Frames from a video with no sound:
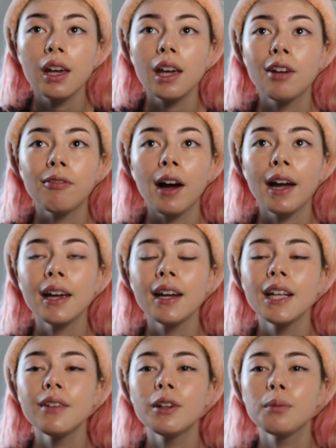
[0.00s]
If I had
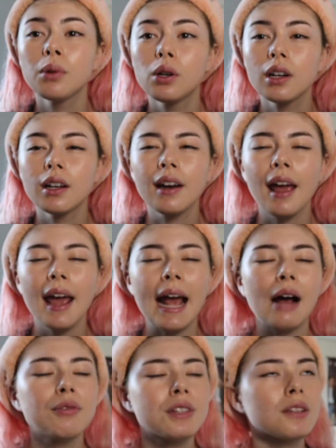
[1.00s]
even put an
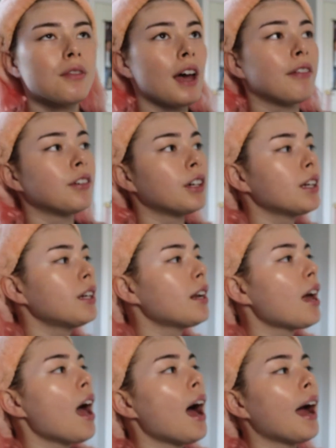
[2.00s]
ounce of effort in,
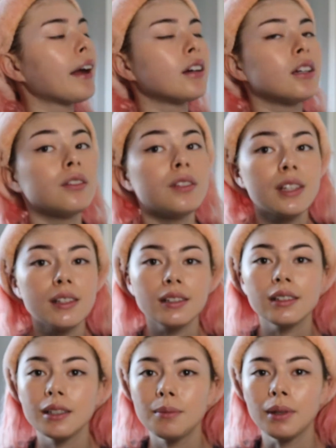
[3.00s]
I could have
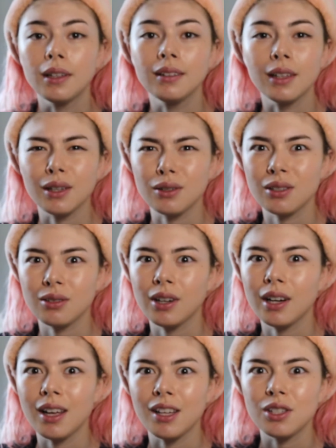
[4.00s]
easily been like a
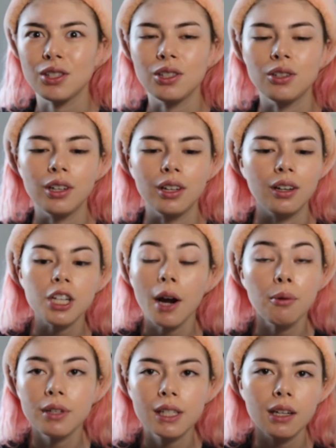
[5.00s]
straight A student. I
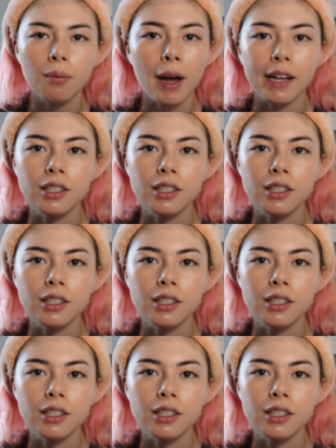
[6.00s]
wasn't a bad